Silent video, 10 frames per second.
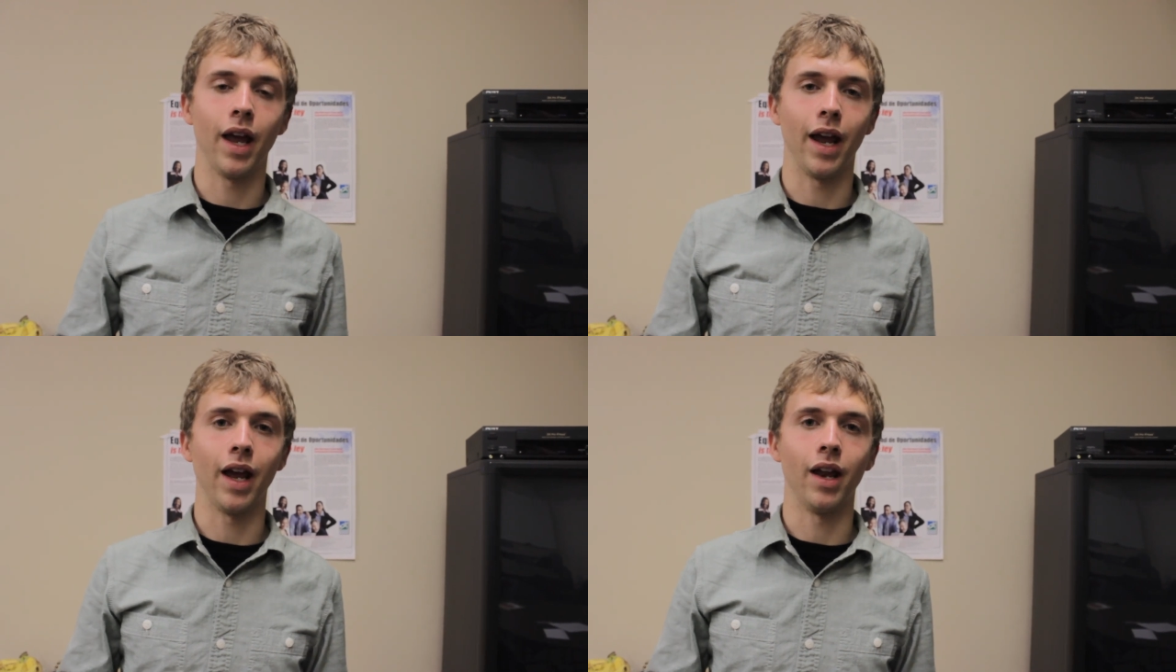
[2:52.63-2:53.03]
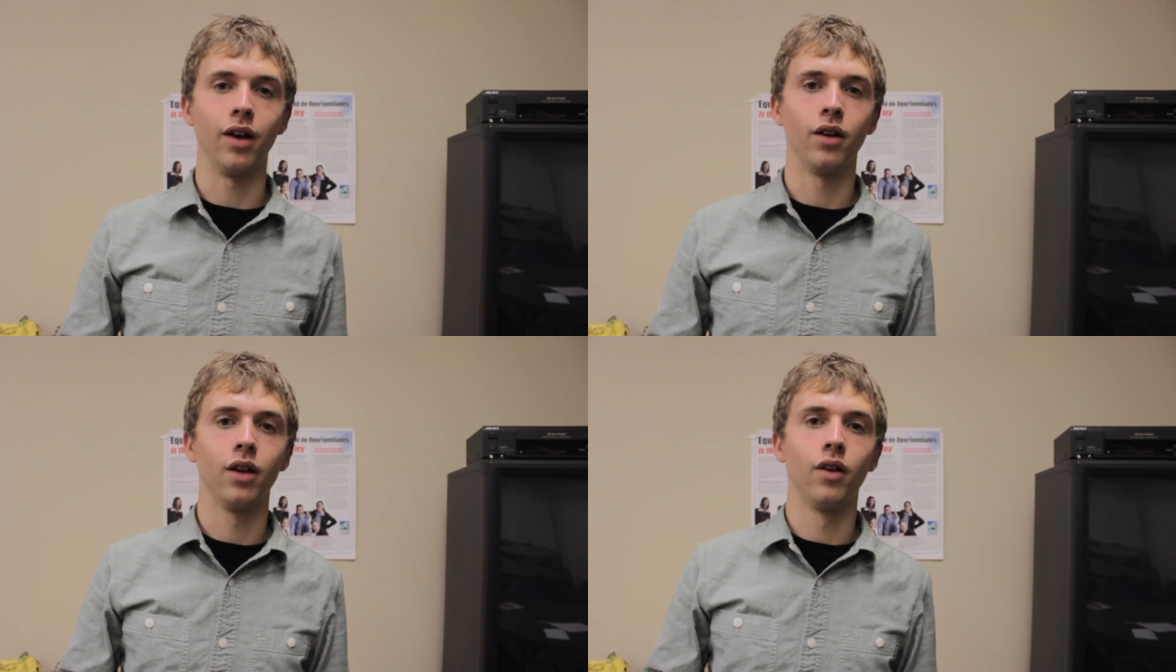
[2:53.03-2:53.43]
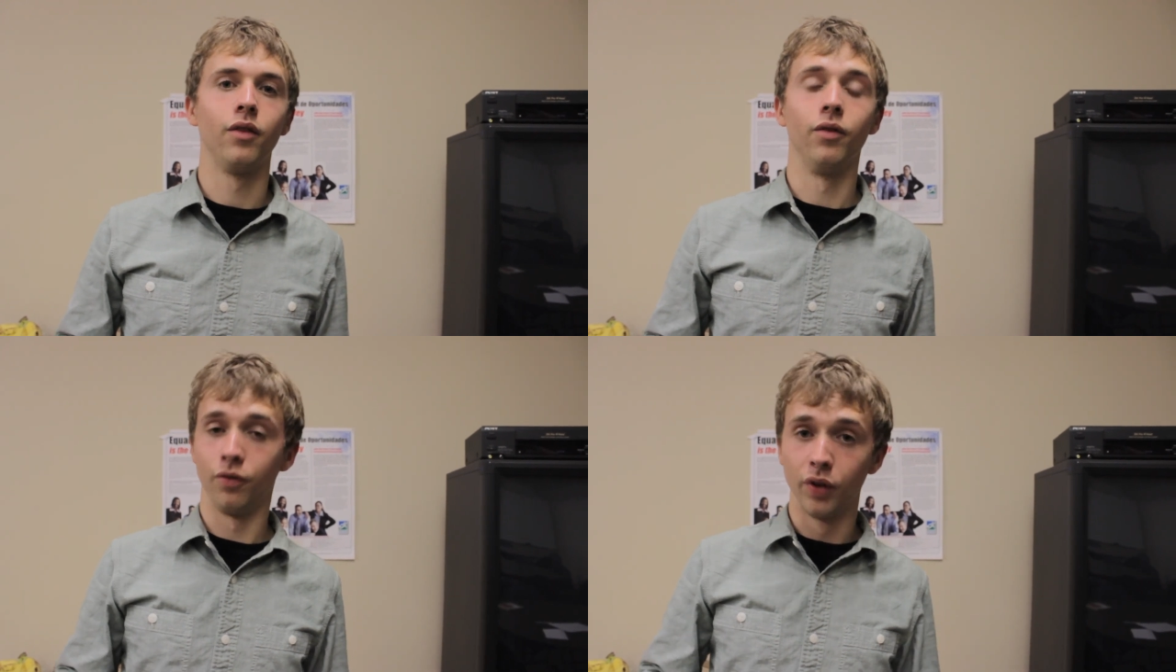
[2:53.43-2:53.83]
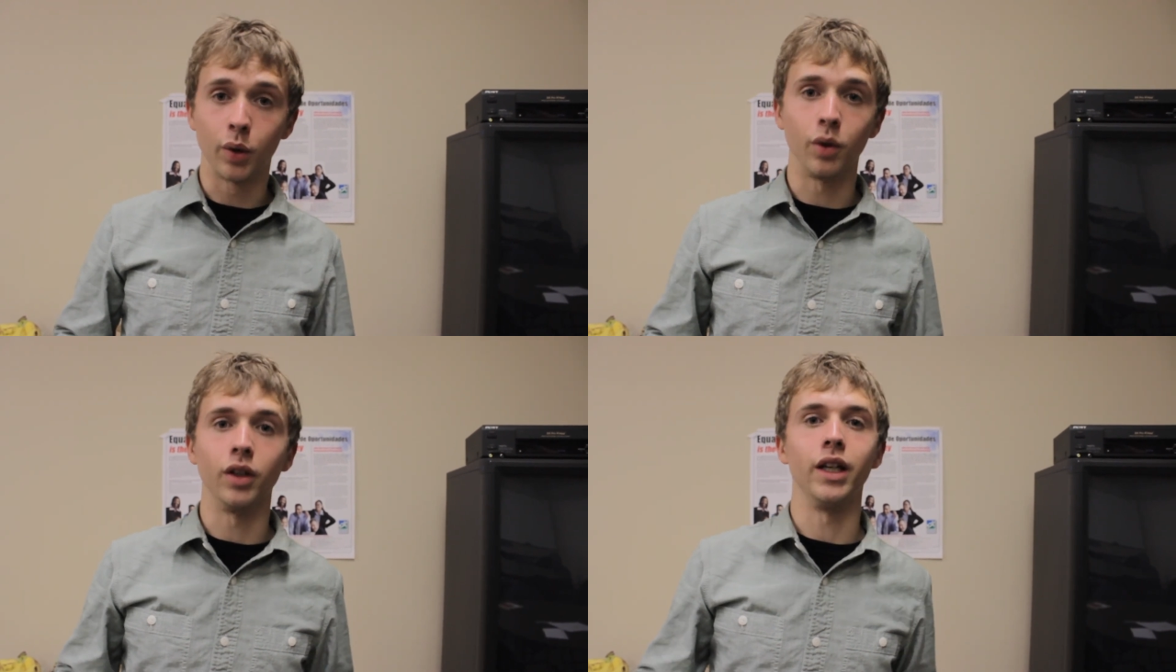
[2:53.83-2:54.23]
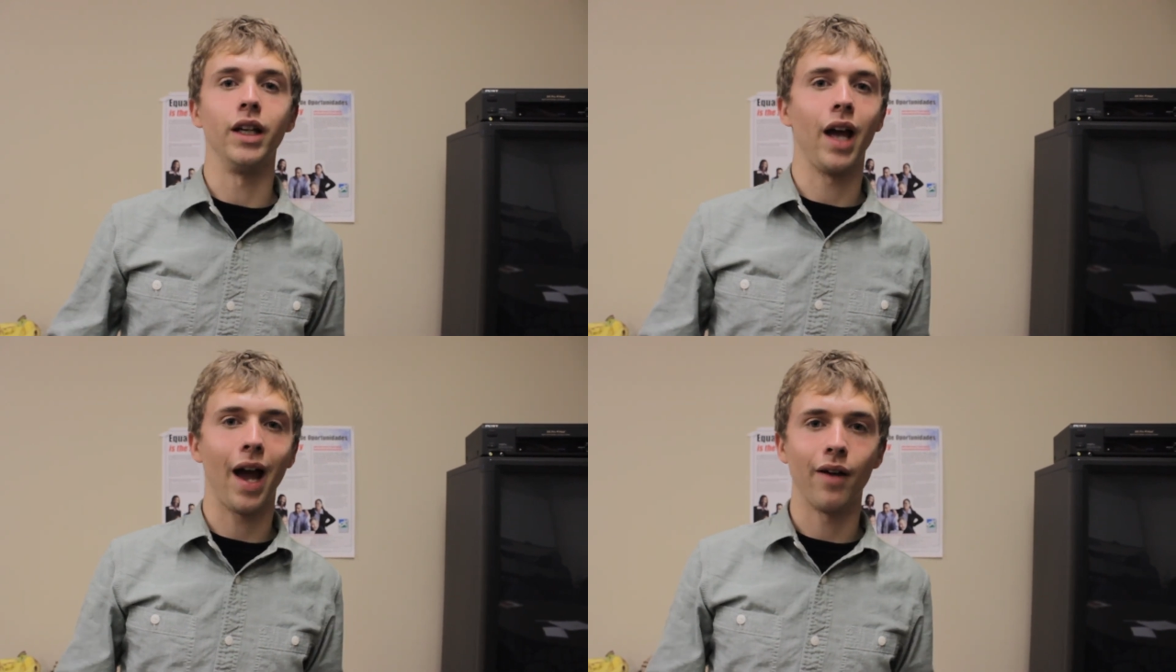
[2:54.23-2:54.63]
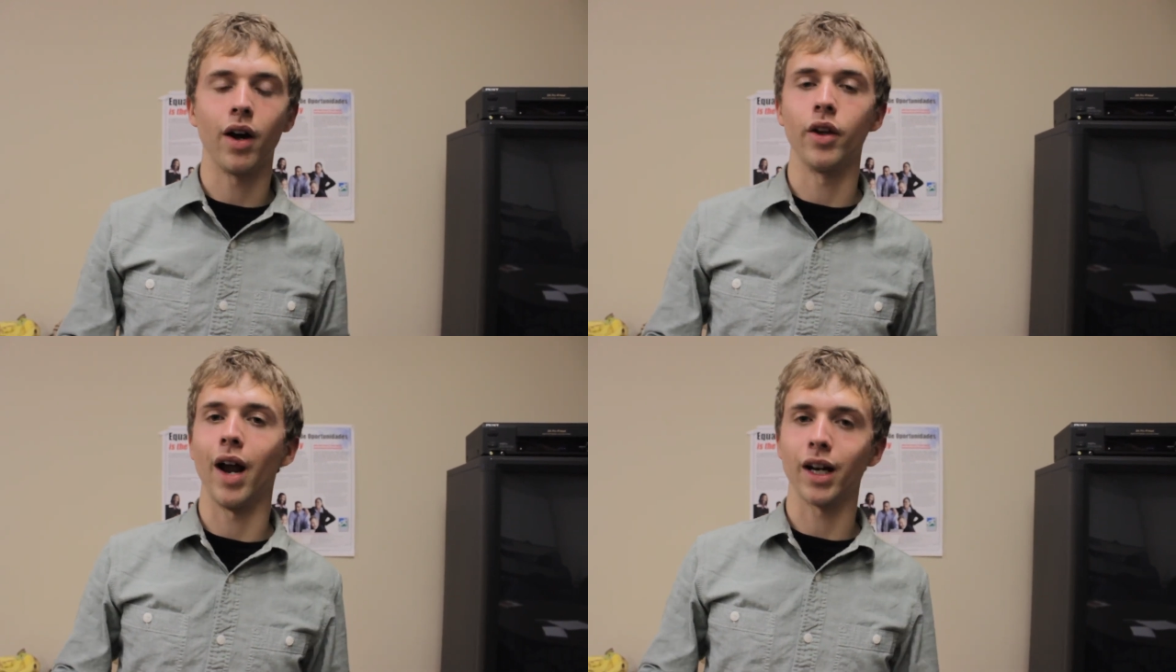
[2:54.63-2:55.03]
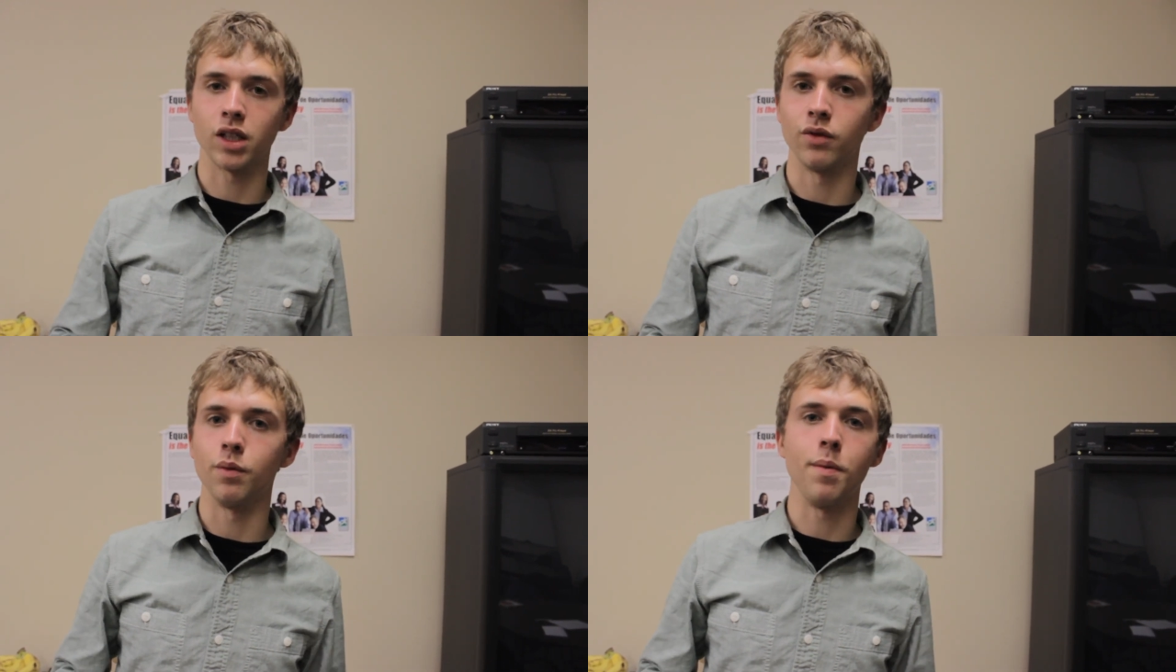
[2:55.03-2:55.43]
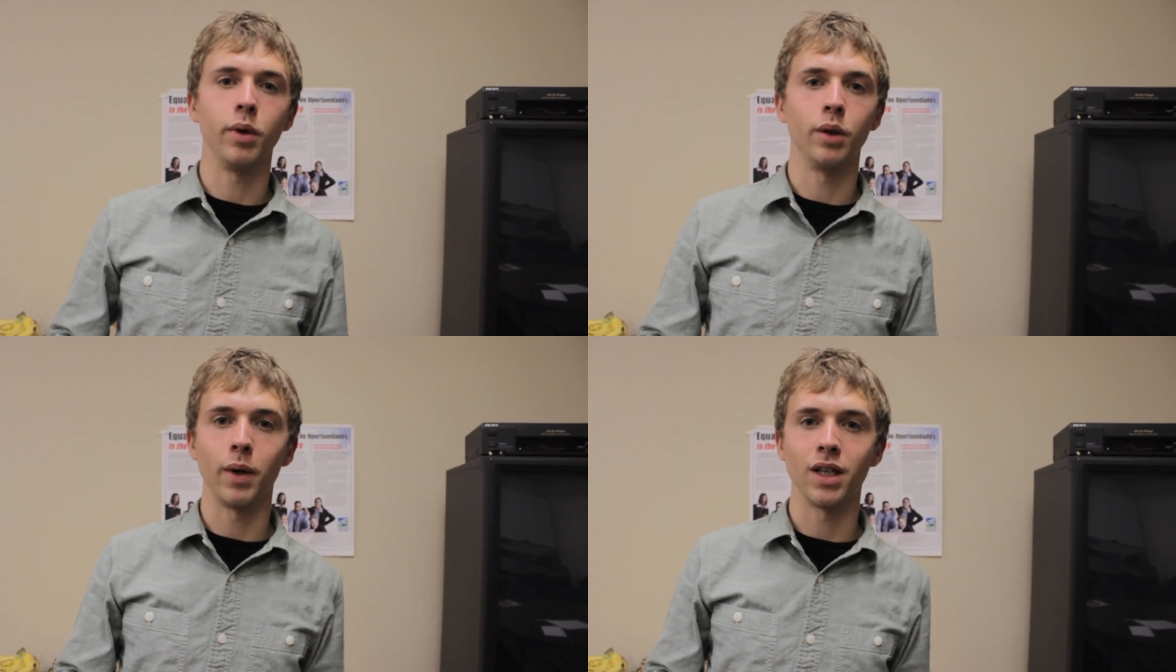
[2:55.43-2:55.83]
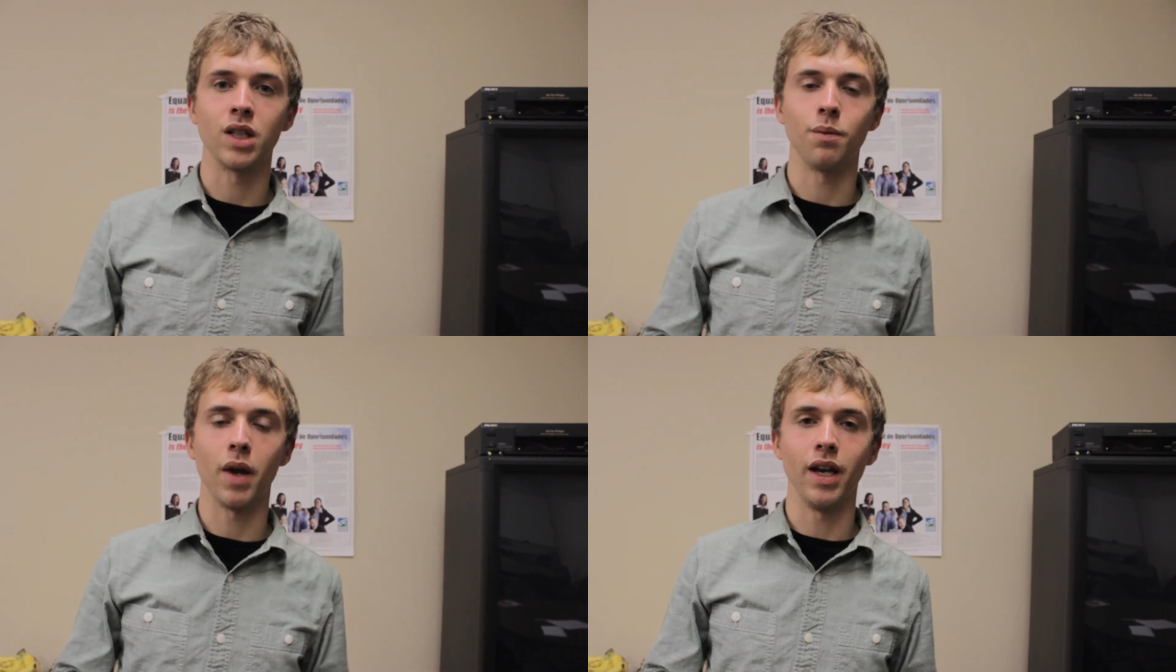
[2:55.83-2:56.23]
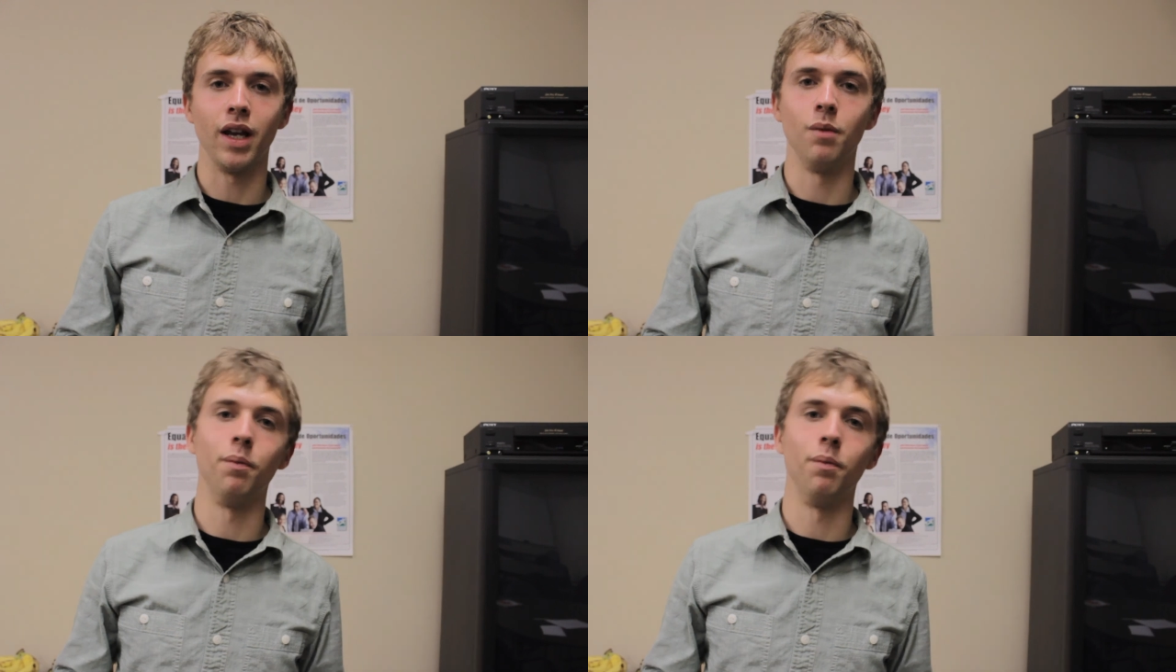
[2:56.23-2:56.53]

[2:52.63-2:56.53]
And frequently have other actions for people to participate in,